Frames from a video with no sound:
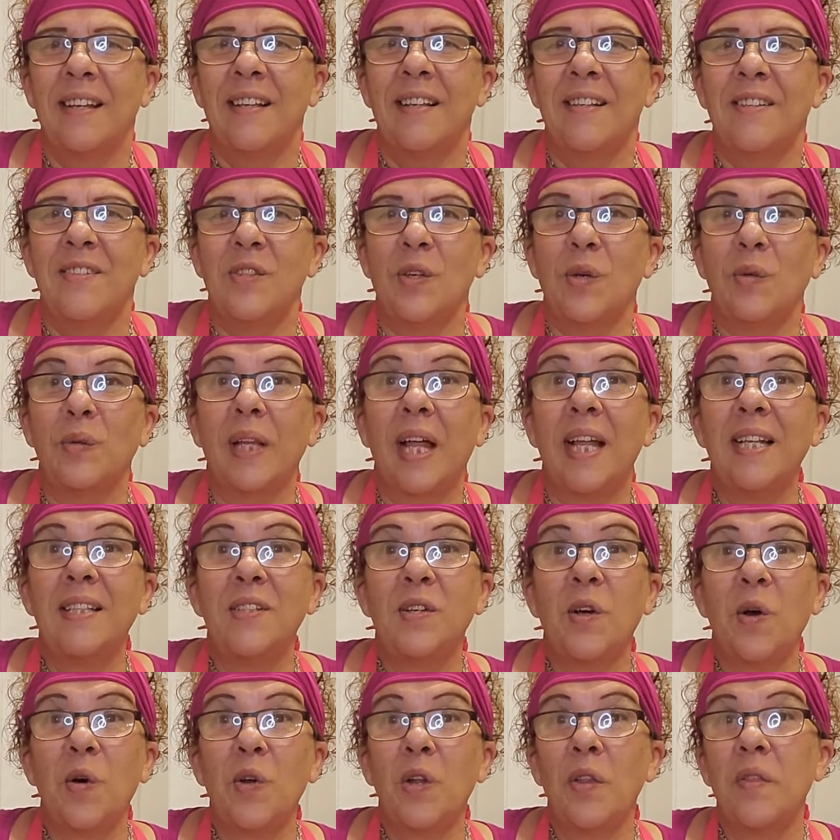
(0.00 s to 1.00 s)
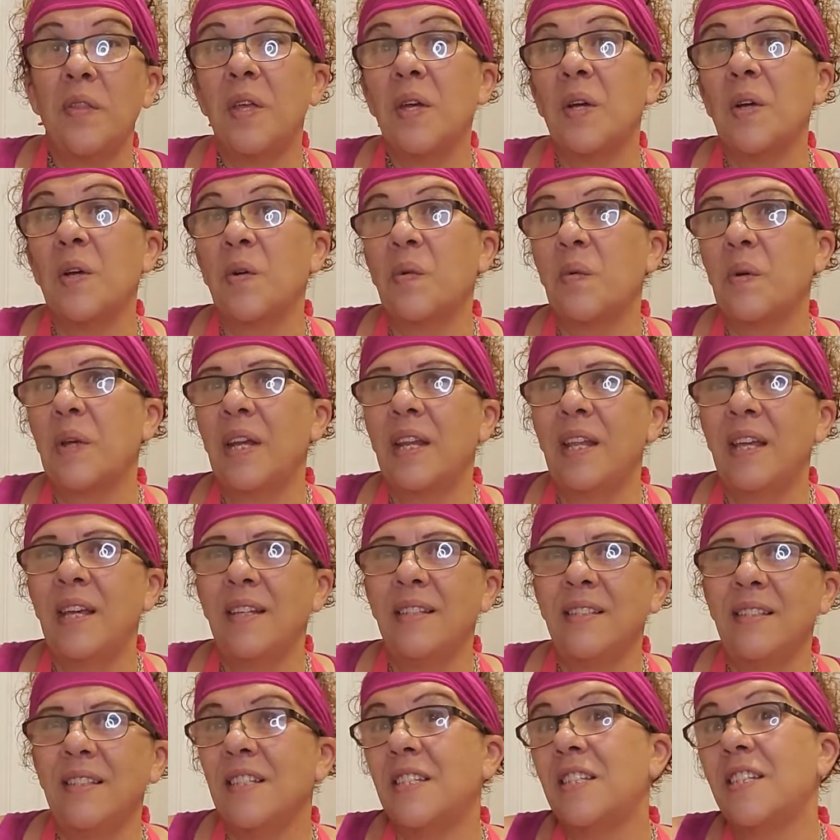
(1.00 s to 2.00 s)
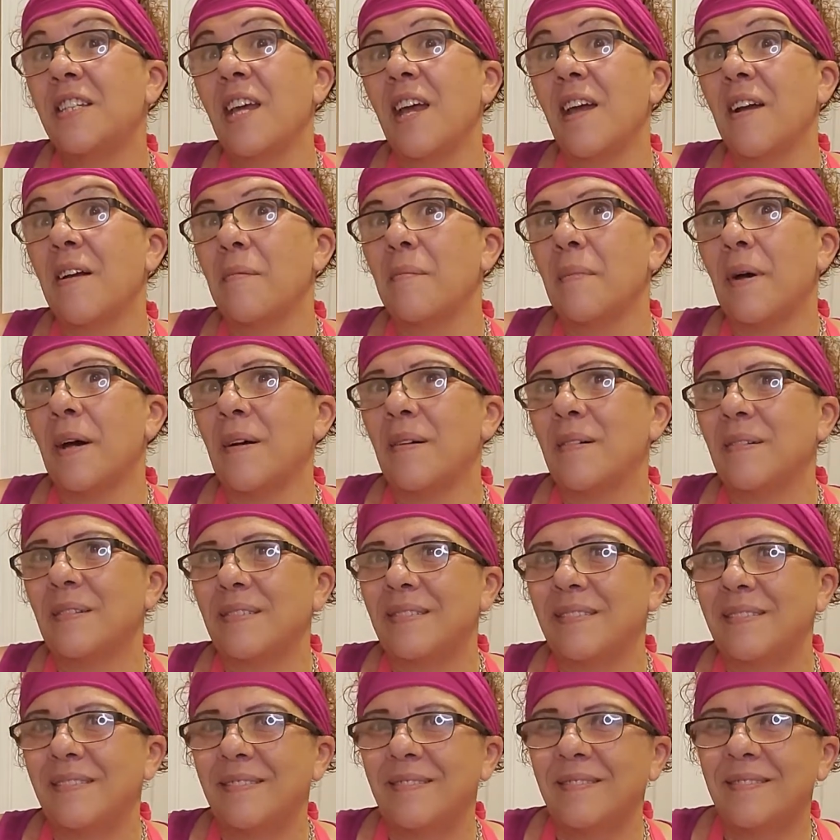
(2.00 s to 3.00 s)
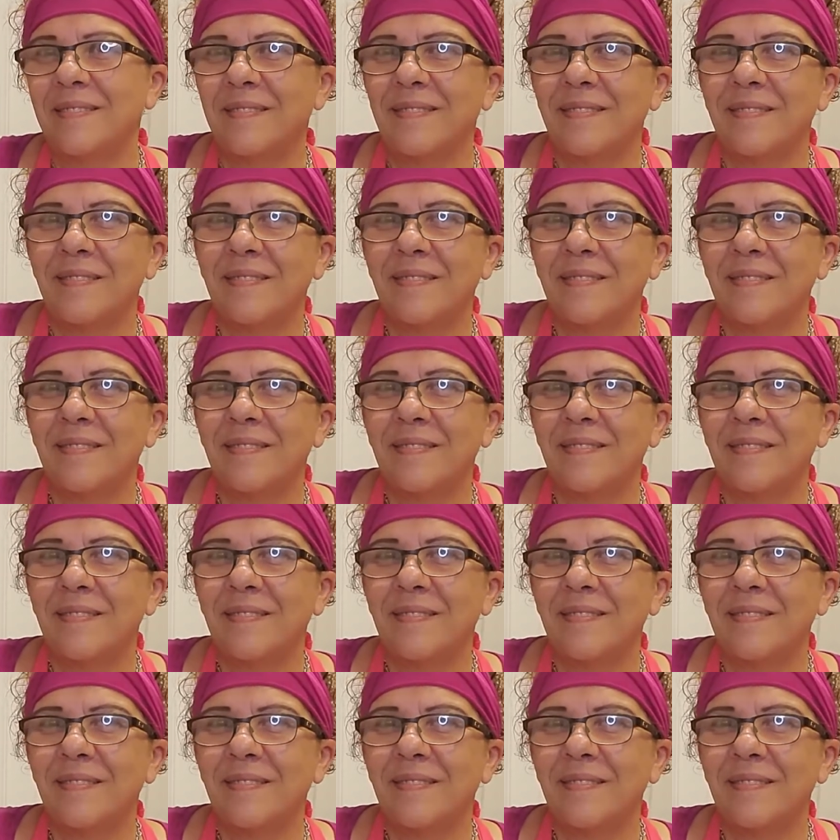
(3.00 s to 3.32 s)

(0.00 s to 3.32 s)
So let's go to the ingredients and check them out. Okay